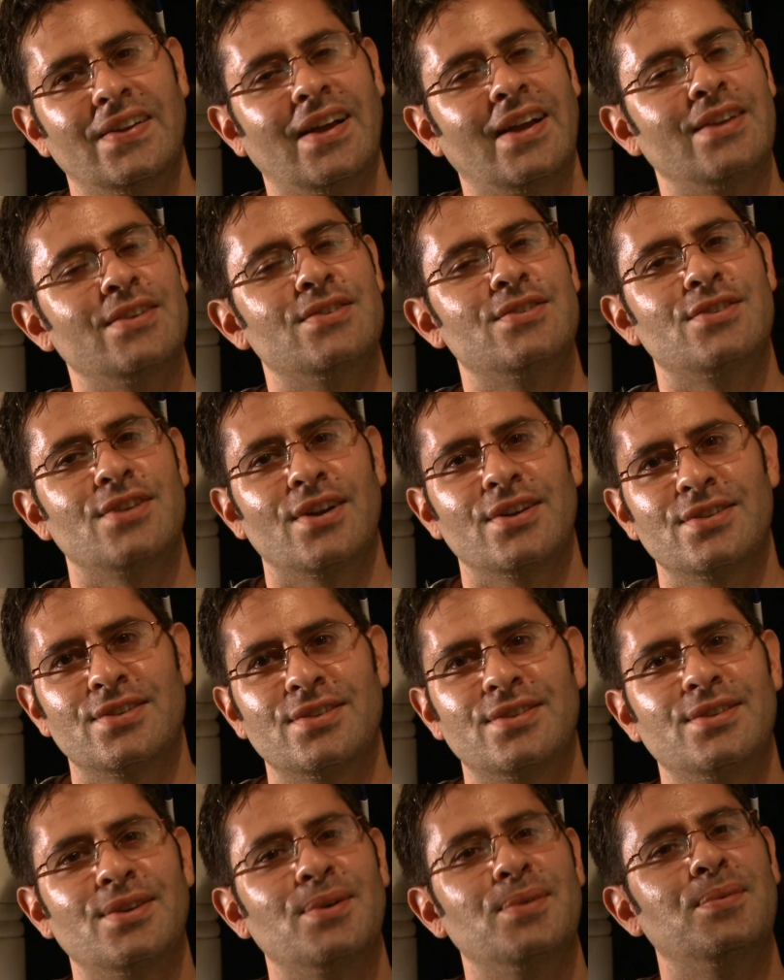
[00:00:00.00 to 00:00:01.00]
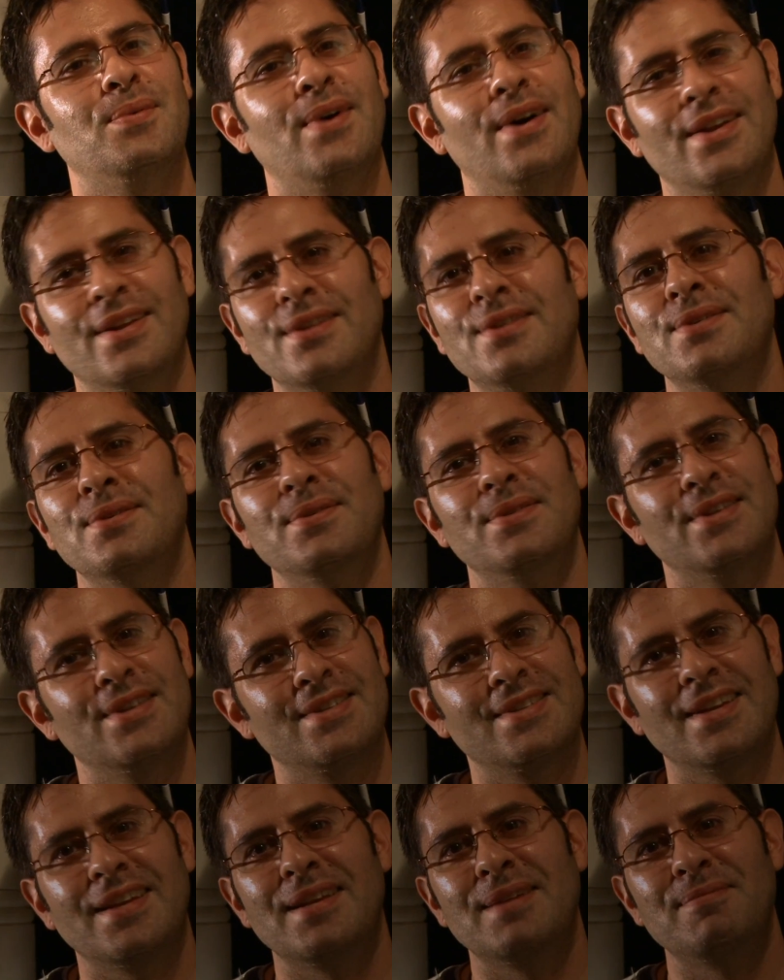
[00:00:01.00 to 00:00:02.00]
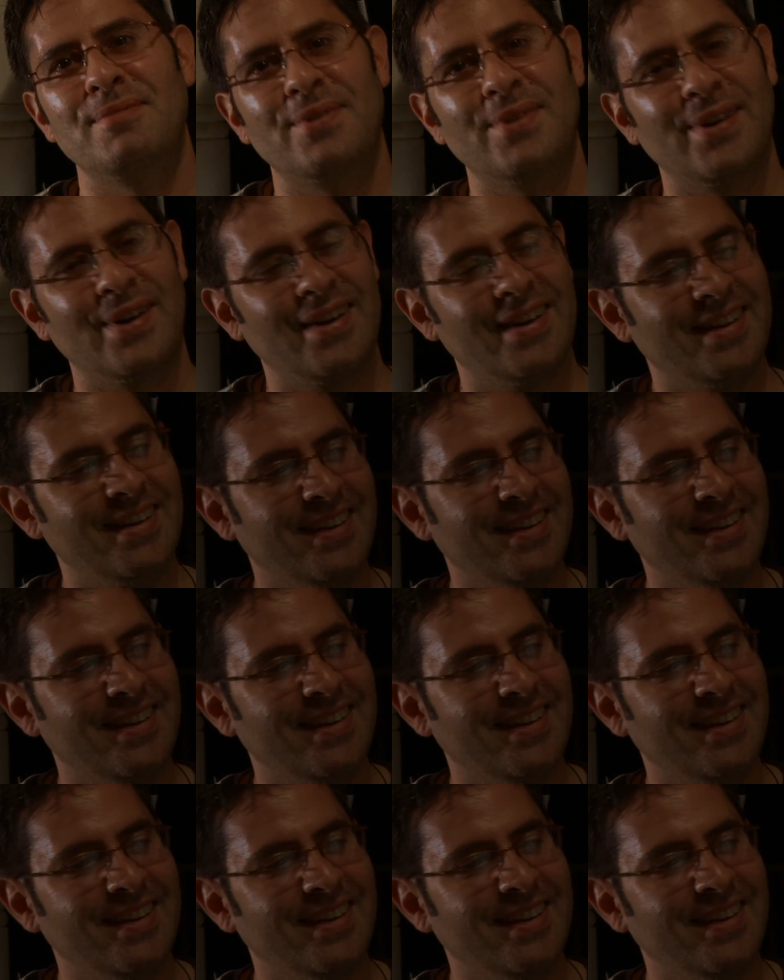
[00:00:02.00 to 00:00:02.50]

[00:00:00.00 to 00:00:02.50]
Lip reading: I just don't want to do this anymore.